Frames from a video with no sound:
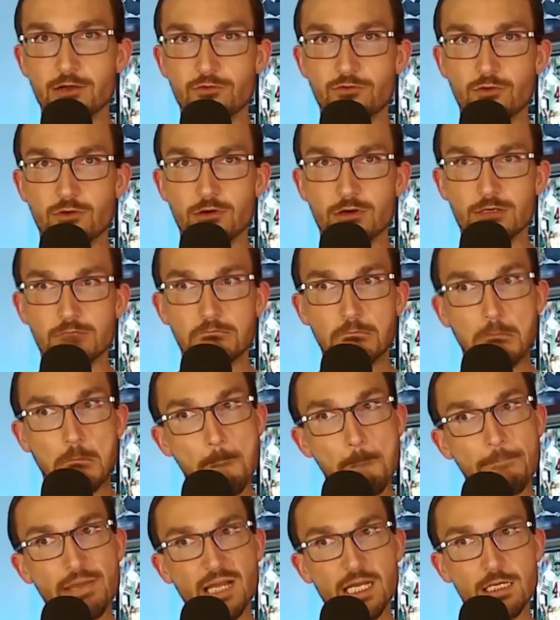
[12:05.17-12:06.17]
for it?
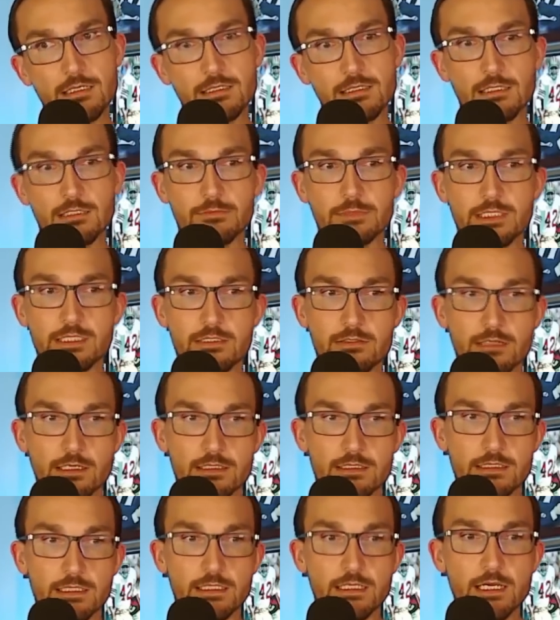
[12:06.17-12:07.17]
That'll be
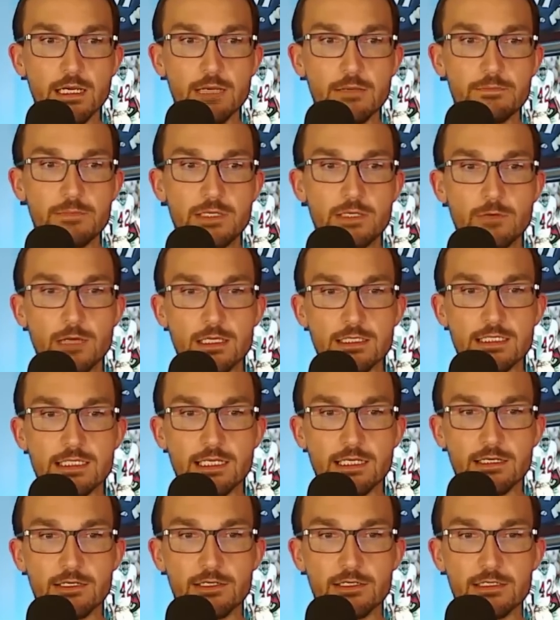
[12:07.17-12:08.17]
interesting. Meanwhile,
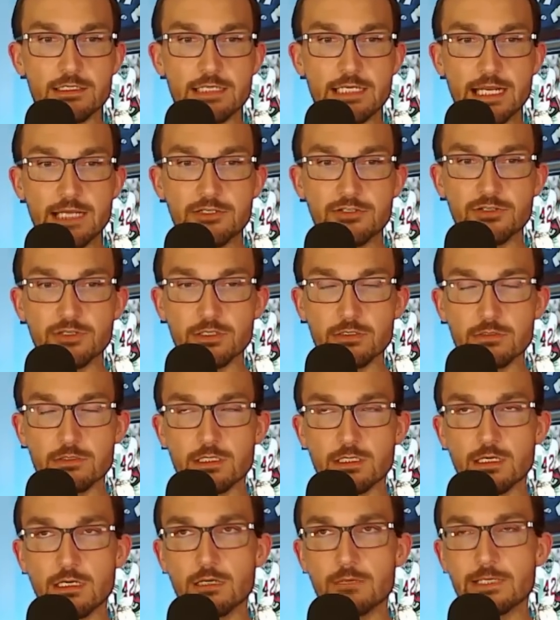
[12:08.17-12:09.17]
Senator Ted
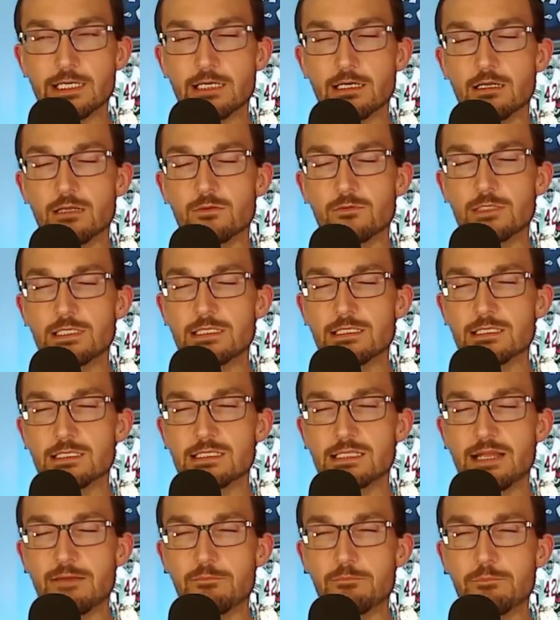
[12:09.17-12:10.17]
Cruz, oh my God, when he
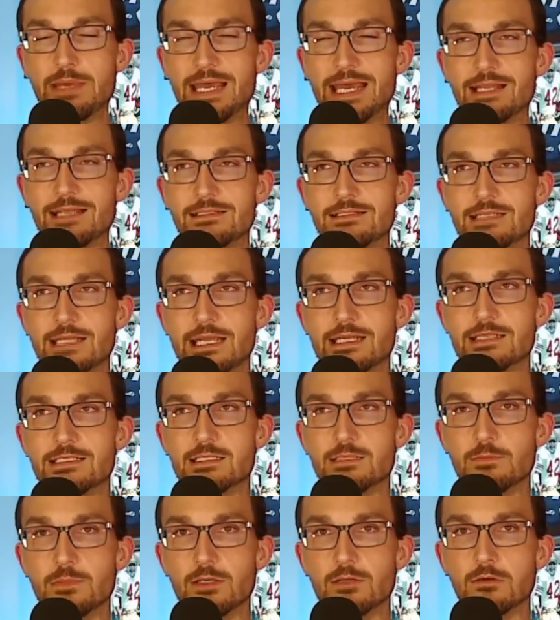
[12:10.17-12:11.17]
doesn't have bad takes
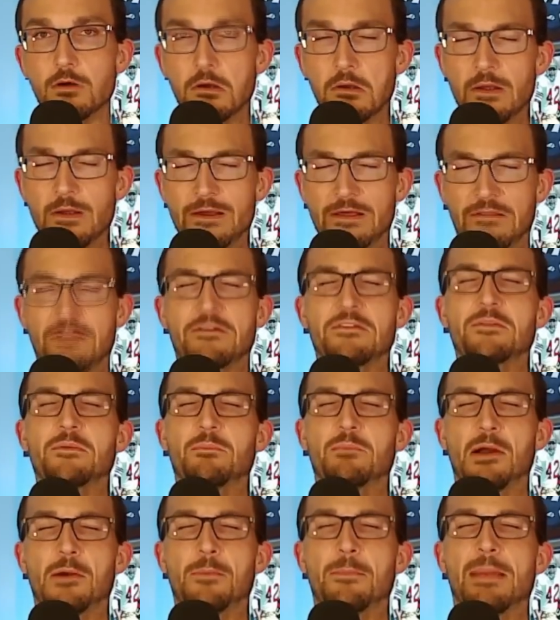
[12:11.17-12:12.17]
about, oh, there's a
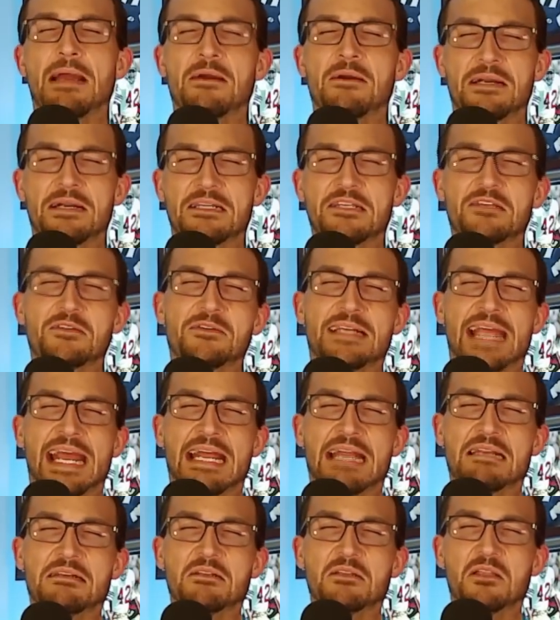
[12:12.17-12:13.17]
barbaric
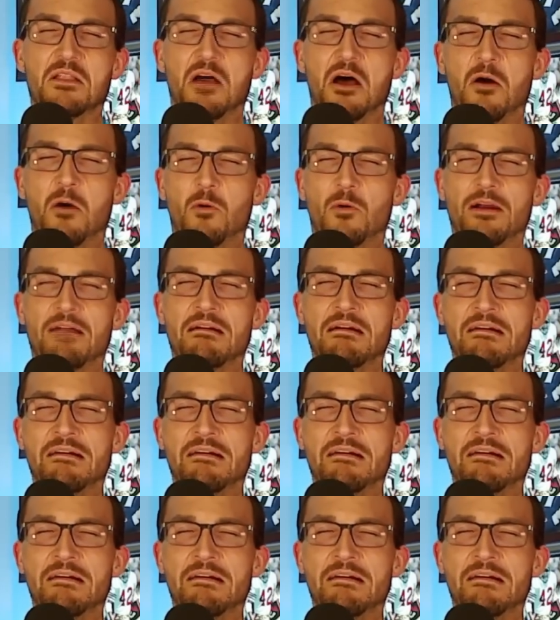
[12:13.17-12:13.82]
Uganda law where